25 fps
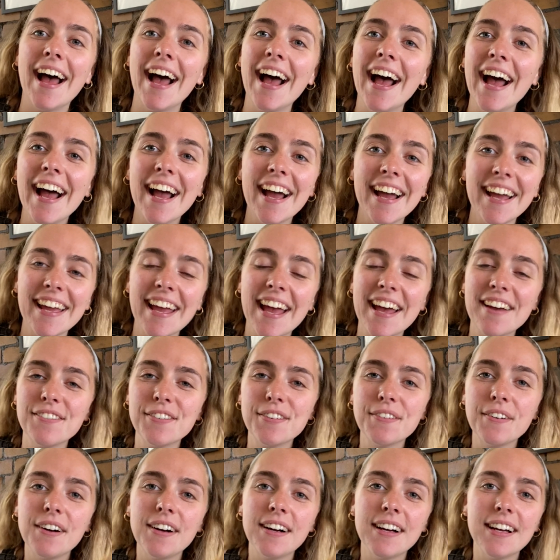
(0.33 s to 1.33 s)
Hi
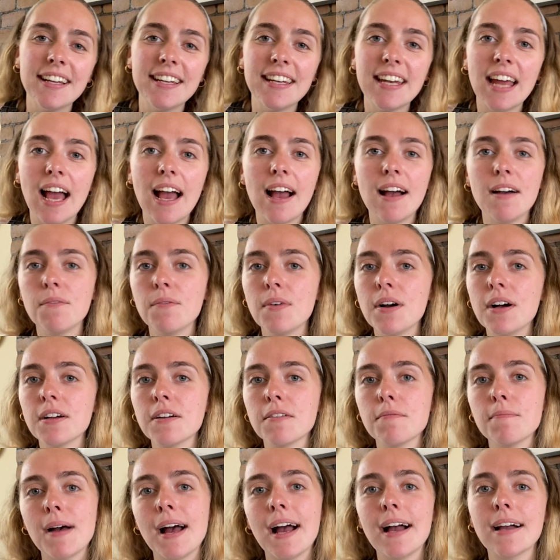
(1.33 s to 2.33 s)
everyone, and
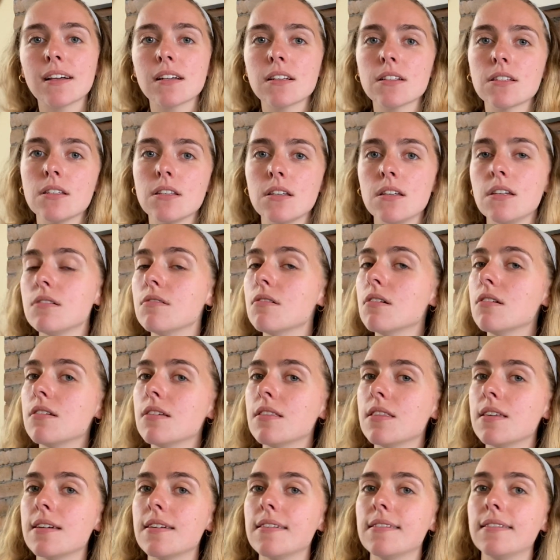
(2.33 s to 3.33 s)
welcome back to
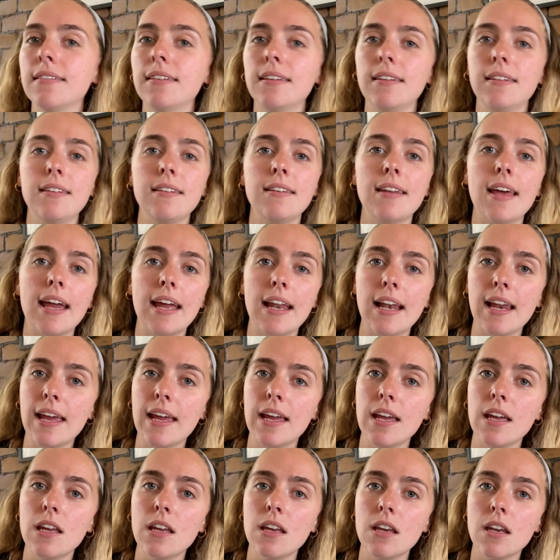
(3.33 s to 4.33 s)
another City
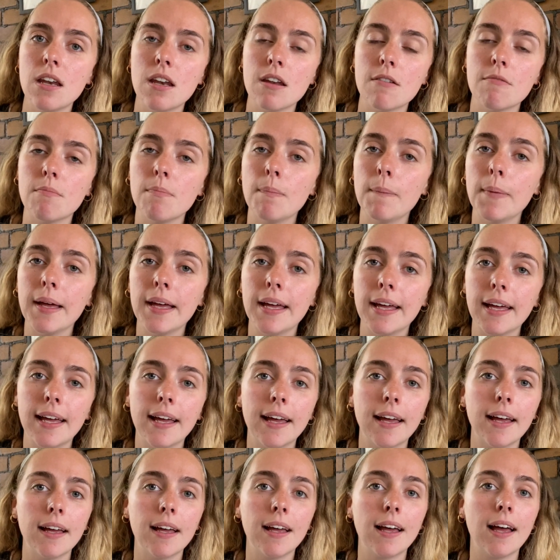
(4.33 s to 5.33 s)
Daily number,
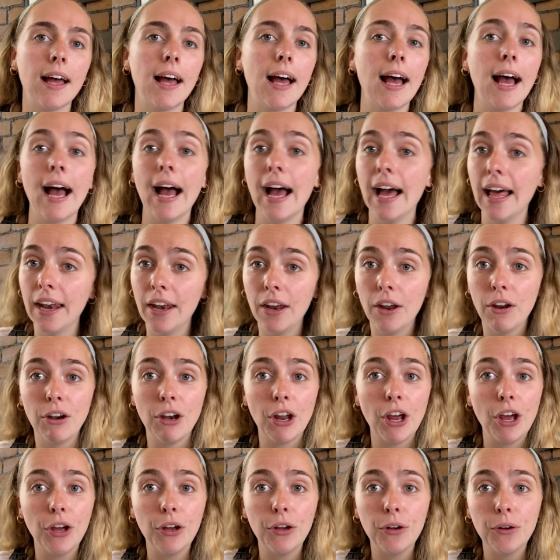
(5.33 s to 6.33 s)
I don't
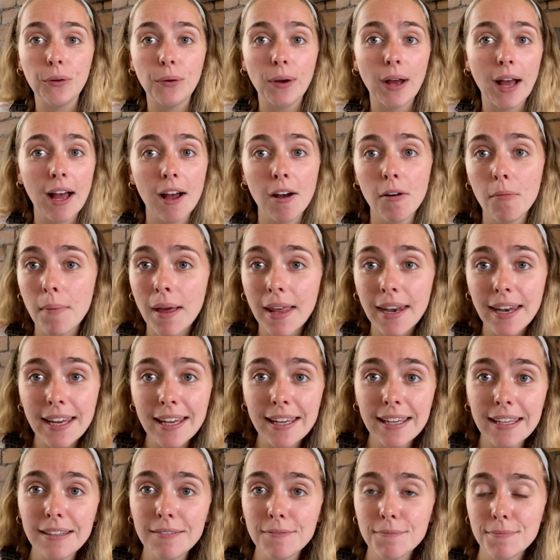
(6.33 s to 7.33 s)
know how
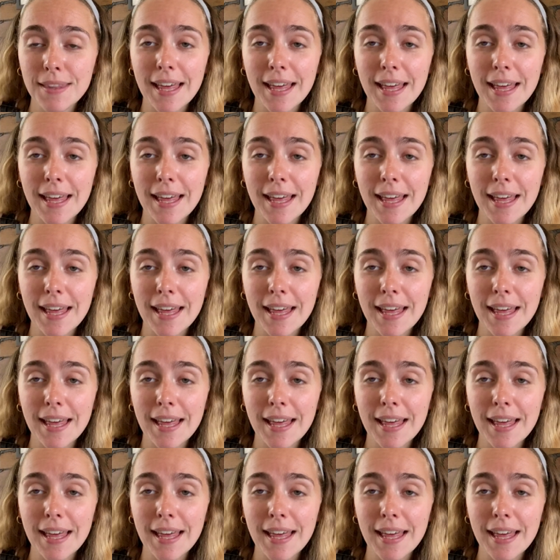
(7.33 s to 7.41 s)
many,